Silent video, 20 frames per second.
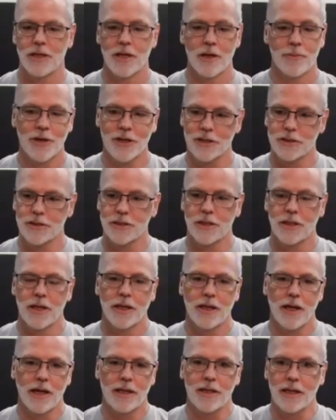Because
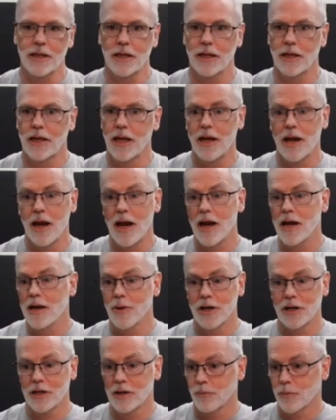at the end of the day,
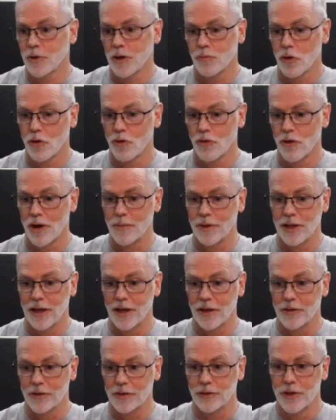anybody could put a program
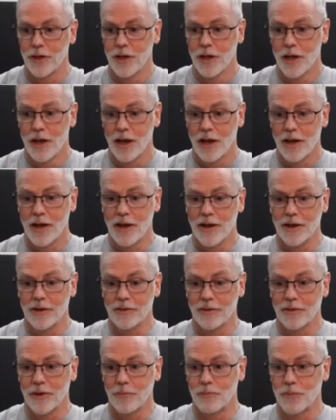together, and
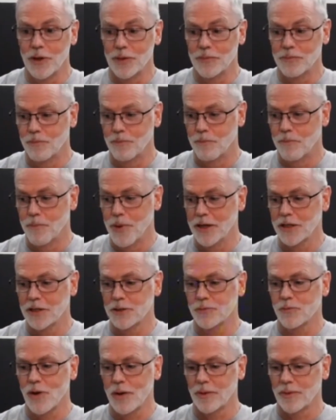the biggest
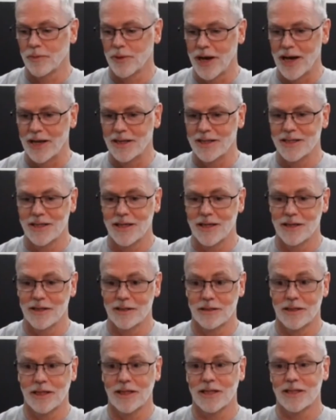problem that I see is
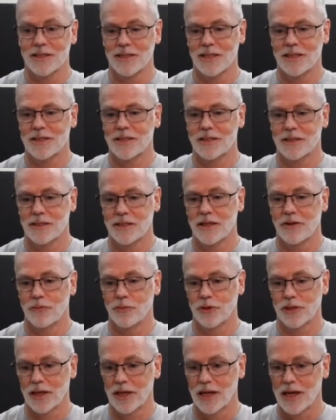the consistency
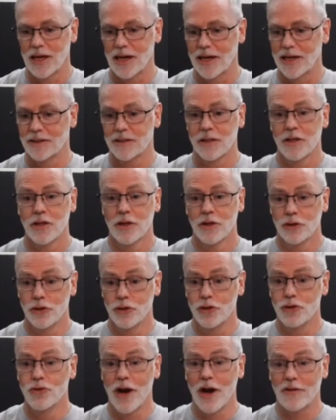with the clients.
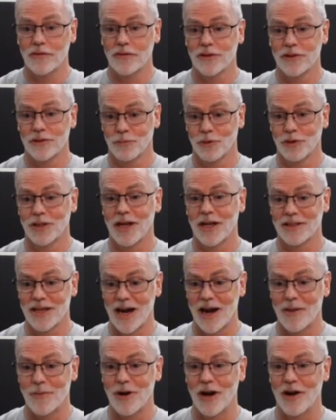You have to put that
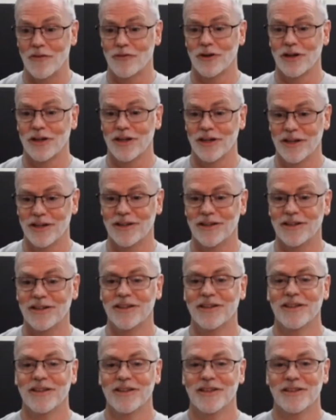time and effort in
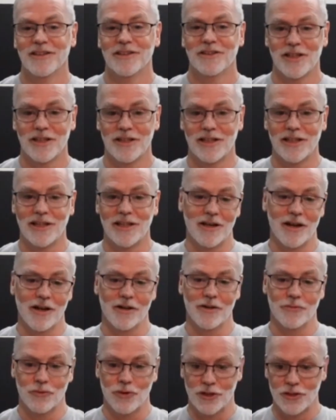to get
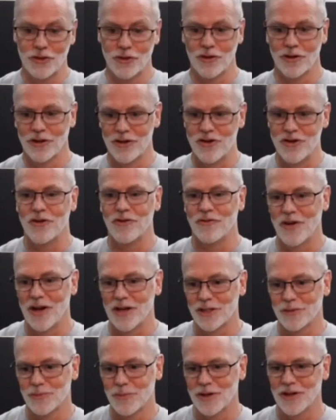a return in your
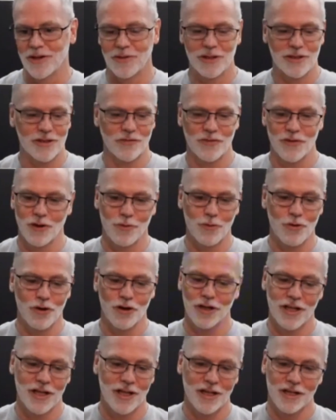investment. Because if you don't put
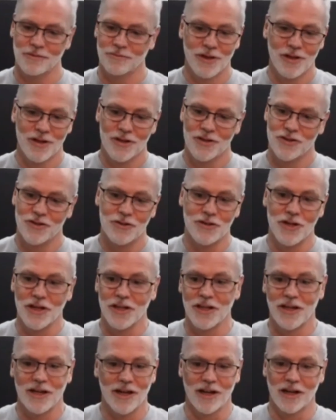it in, there's
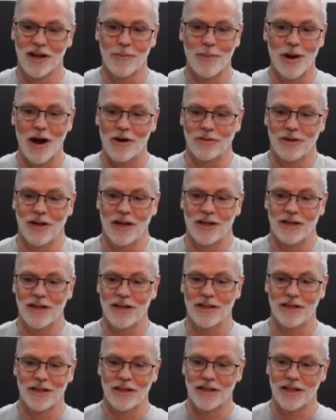nothing going to come out at the
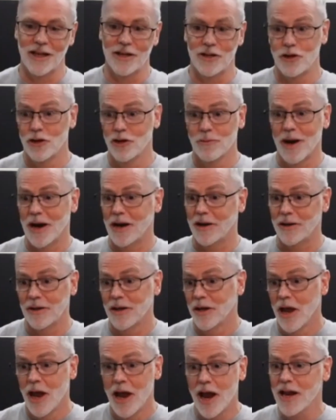end of the day. You can buy
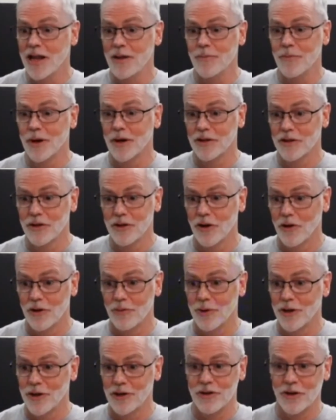anybody, you know what I
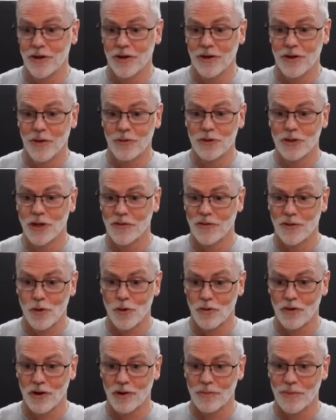mean? Whoever
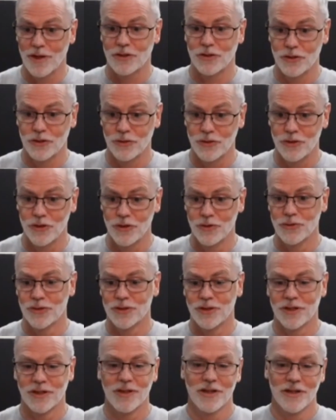program that you
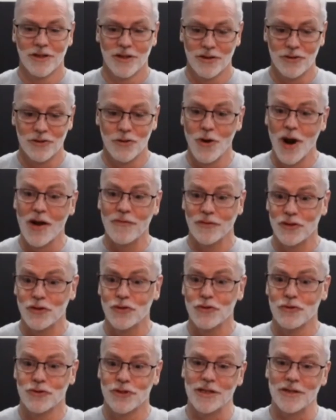use, you have to
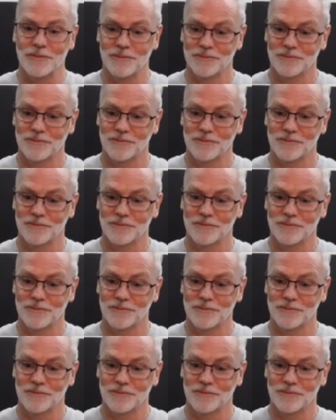use it.